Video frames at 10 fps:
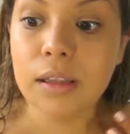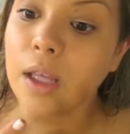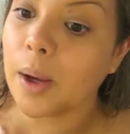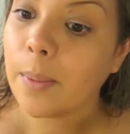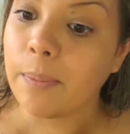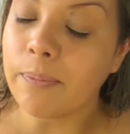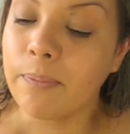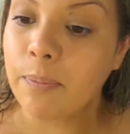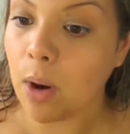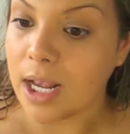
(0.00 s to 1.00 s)
the
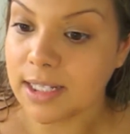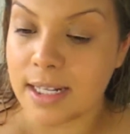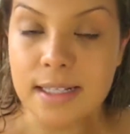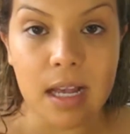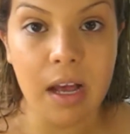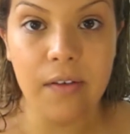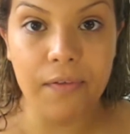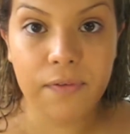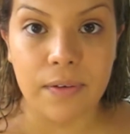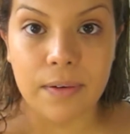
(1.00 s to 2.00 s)
process
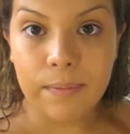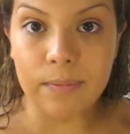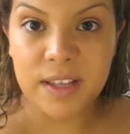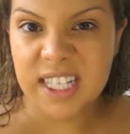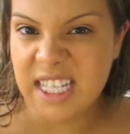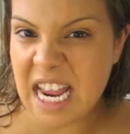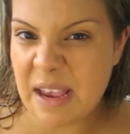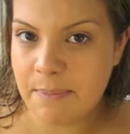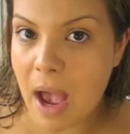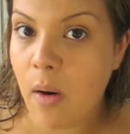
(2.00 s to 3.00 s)
of the
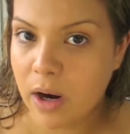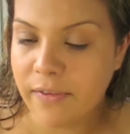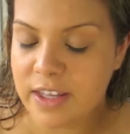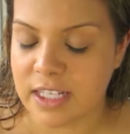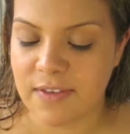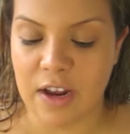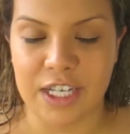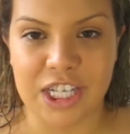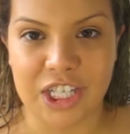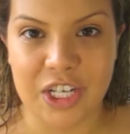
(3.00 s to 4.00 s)
staying power of this
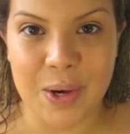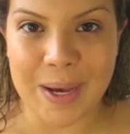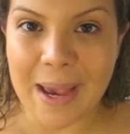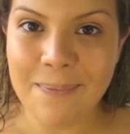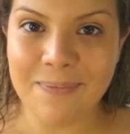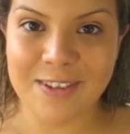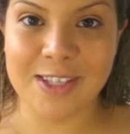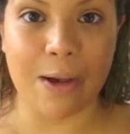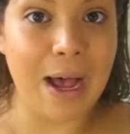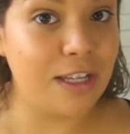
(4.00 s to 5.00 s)
foundation, okay?
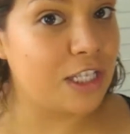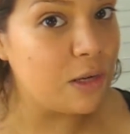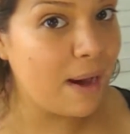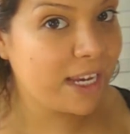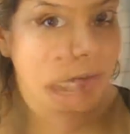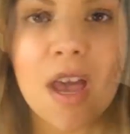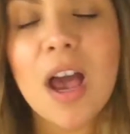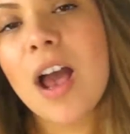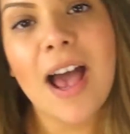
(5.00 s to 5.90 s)
So I'll see you back in a while.